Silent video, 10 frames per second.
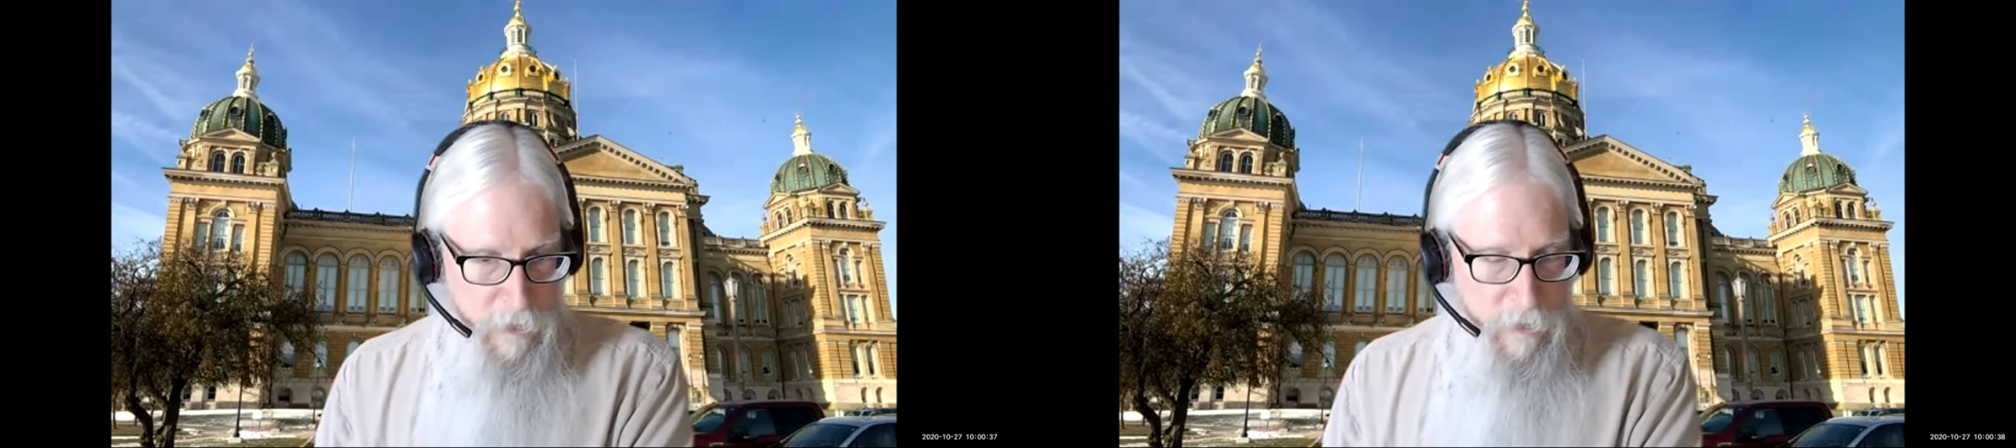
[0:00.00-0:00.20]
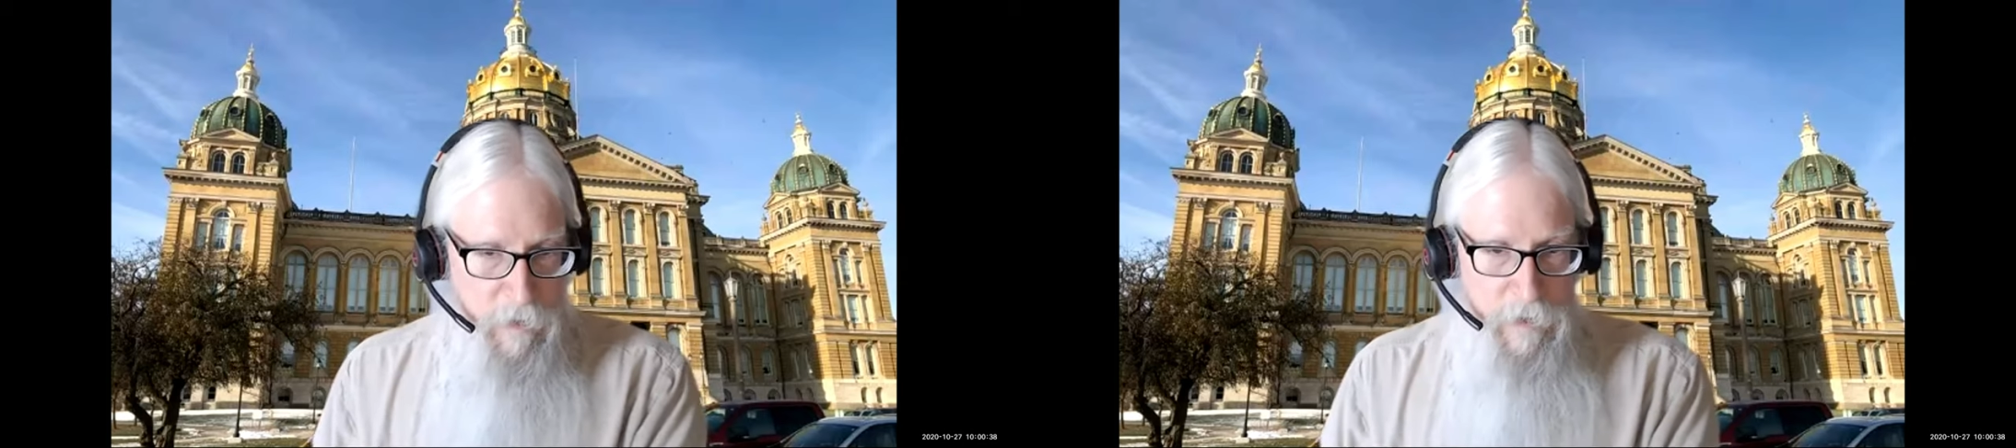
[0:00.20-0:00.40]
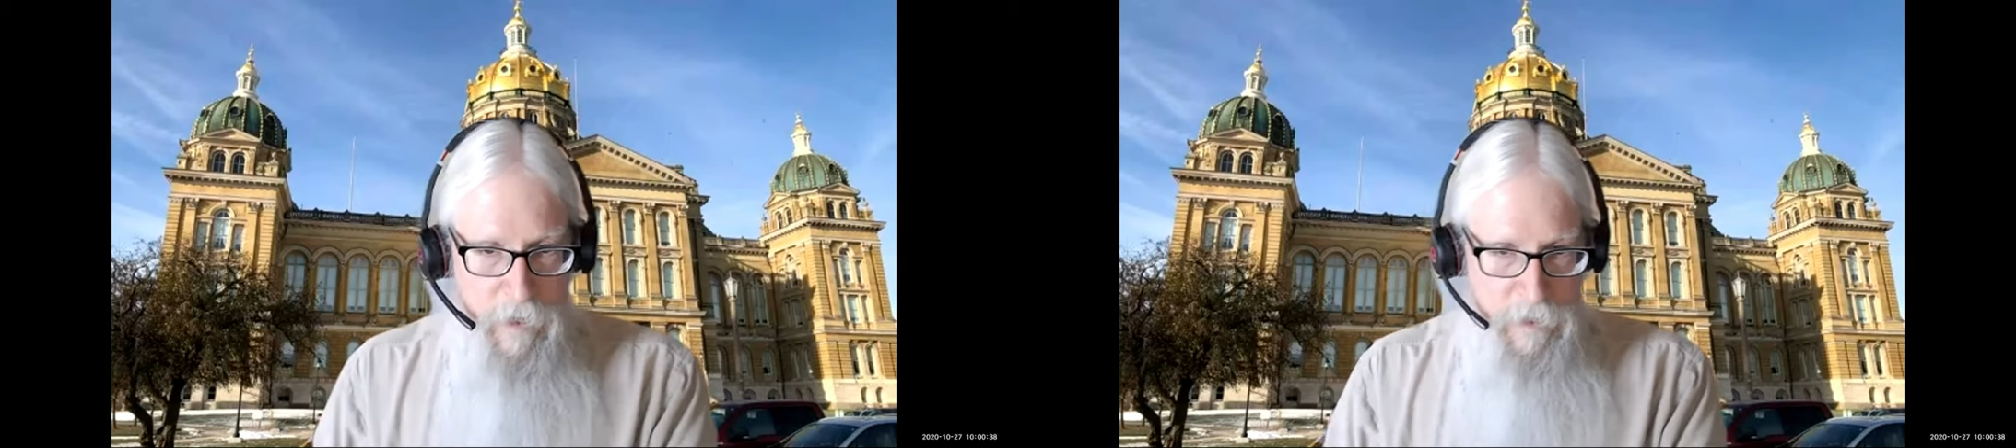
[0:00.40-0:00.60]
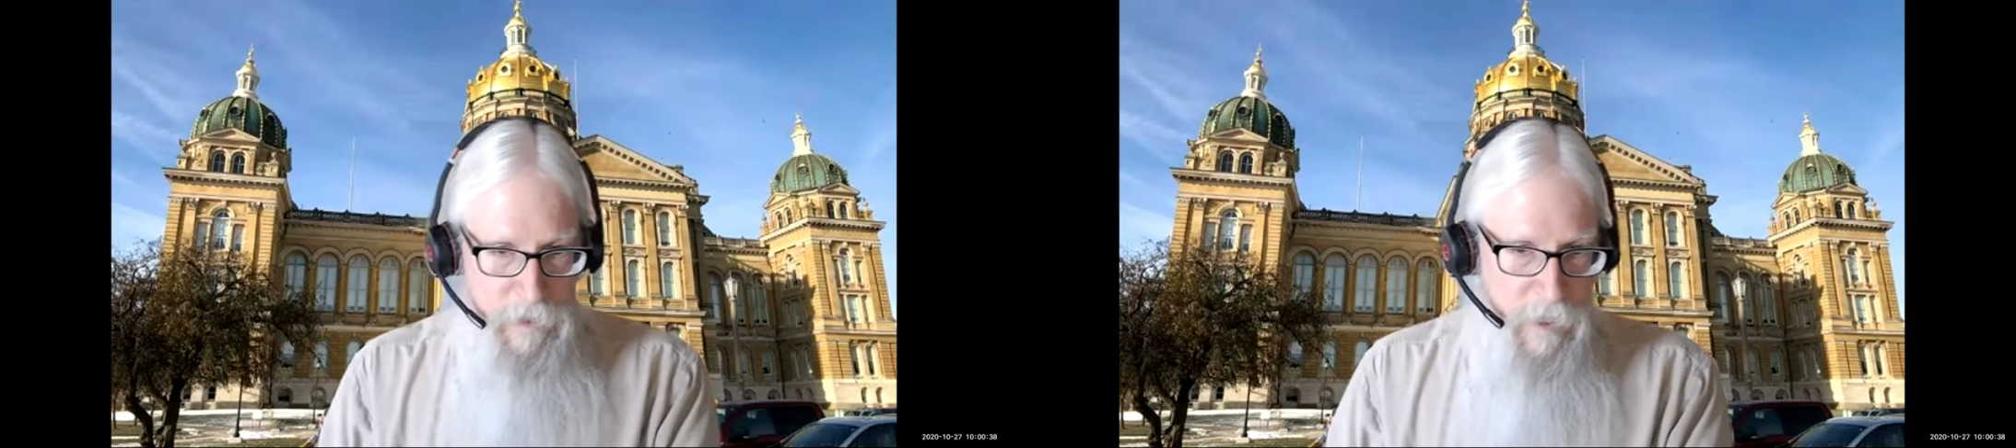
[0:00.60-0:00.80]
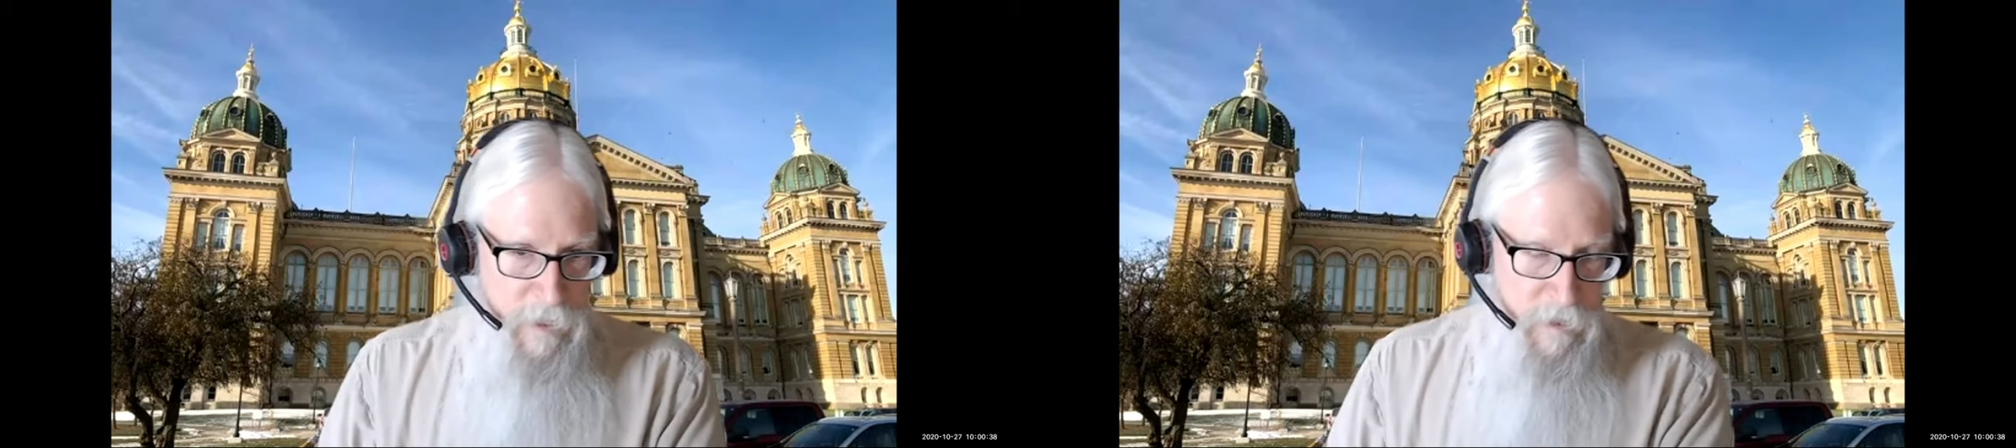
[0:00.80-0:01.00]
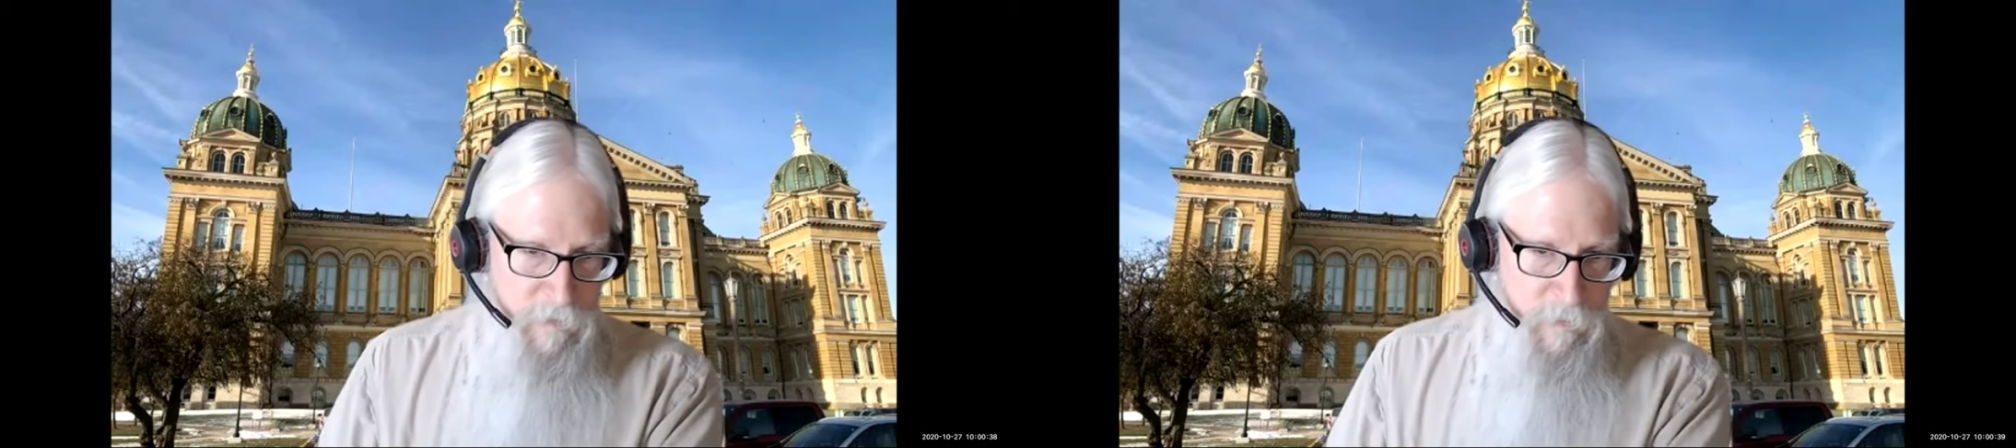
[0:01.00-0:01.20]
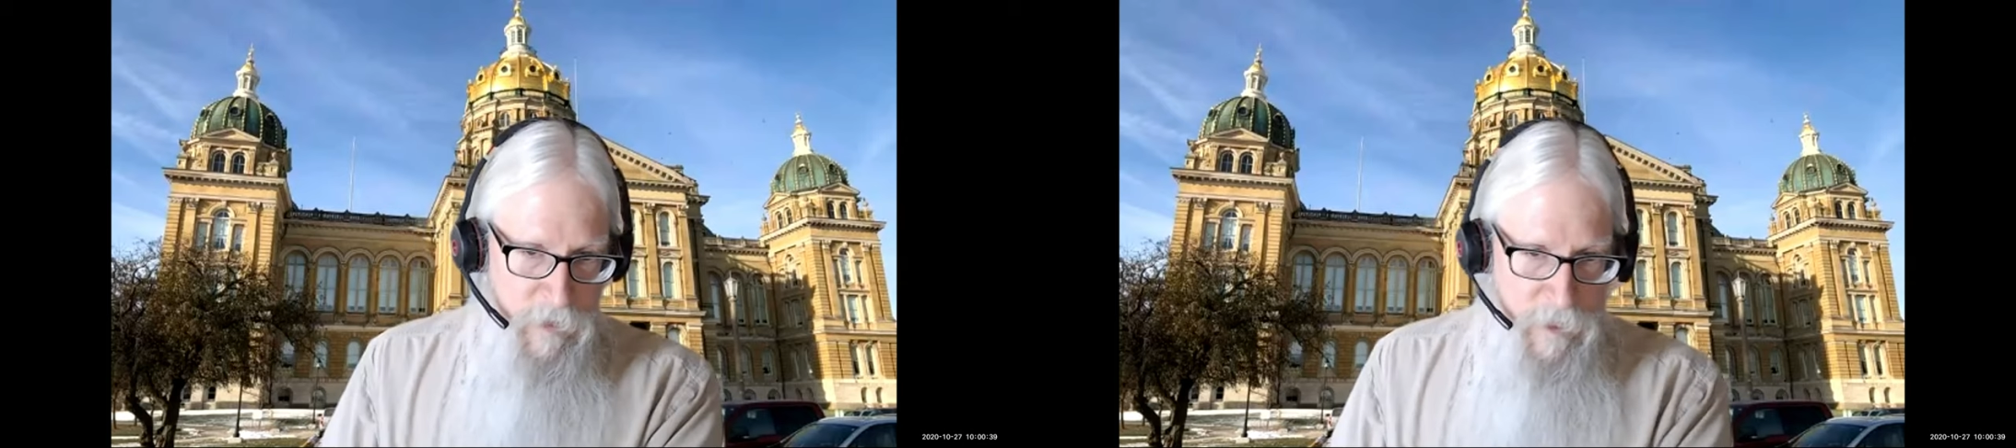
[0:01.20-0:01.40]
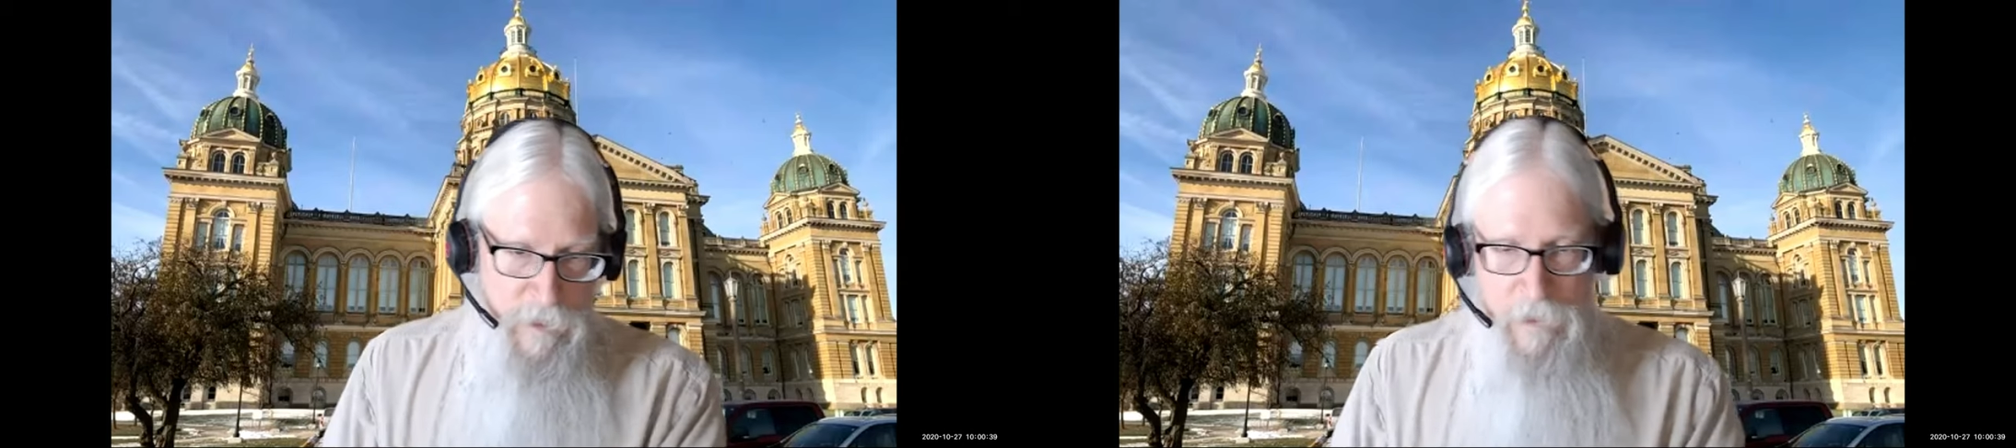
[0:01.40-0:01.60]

the executive branch,